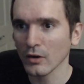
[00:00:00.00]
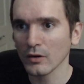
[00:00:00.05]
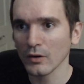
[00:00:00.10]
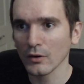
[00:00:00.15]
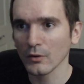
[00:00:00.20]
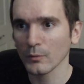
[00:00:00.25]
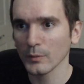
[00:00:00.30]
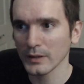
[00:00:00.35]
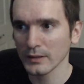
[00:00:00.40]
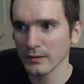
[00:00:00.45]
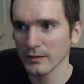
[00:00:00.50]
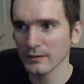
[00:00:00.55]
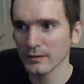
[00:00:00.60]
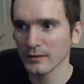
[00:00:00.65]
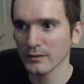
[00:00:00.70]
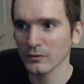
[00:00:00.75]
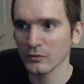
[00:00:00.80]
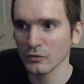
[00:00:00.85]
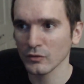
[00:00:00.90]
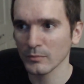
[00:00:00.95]
weaknesses
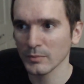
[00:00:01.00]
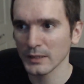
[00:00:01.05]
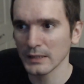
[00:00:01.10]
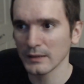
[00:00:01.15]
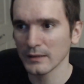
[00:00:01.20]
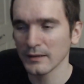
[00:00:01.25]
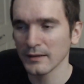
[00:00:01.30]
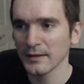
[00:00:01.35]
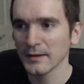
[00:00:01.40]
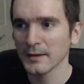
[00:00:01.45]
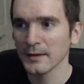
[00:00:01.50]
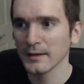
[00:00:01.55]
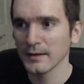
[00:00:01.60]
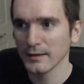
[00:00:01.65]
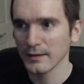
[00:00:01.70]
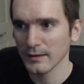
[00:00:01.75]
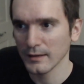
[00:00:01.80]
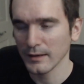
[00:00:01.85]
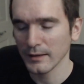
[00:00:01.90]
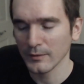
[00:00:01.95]
should be
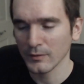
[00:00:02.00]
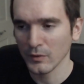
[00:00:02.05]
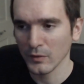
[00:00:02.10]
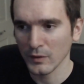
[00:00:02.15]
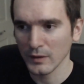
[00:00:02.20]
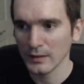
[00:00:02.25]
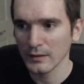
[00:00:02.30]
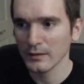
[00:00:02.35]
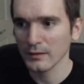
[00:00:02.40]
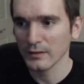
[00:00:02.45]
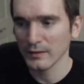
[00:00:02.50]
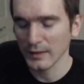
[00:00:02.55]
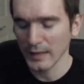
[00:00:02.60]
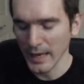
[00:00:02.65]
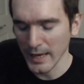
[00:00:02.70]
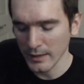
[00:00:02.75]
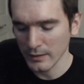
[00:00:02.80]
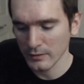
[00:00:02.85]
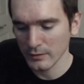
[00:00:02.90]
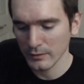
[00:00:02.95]
that